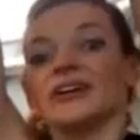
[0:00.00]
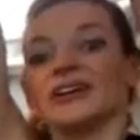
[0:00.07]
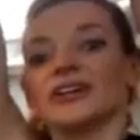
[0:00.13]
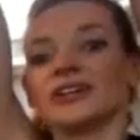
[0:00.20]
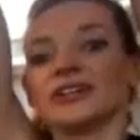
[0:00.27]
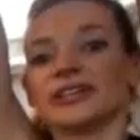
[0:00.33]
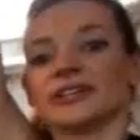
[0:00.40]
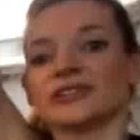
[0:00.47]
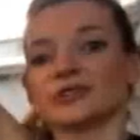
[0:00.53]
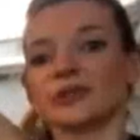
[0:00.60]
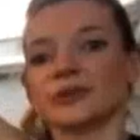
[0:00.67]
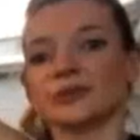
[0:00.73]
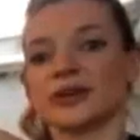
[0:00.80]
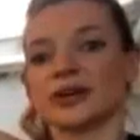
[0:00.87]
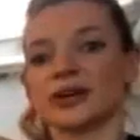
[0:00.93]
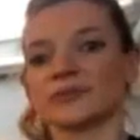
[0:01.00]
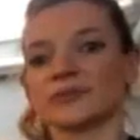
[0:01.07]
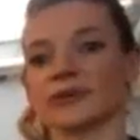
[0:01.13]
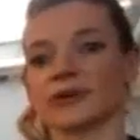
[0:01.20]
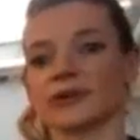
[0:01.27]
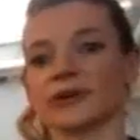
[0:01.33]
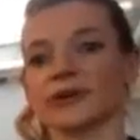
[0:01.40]
Good, now sweep the arms
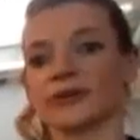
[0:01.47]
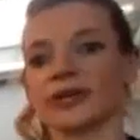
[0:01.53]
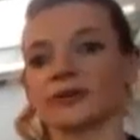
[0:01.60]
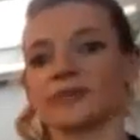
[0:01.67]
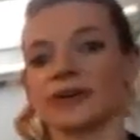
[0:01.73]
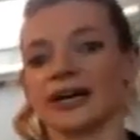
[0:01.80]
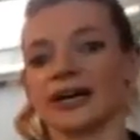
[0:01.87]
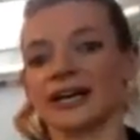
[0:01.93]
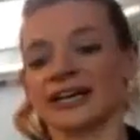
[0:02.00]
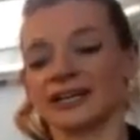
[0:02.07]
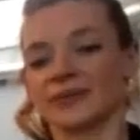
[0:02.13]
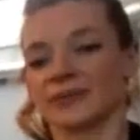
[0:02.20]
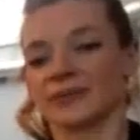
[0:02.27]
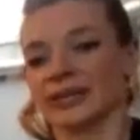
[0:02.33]
all the way behind,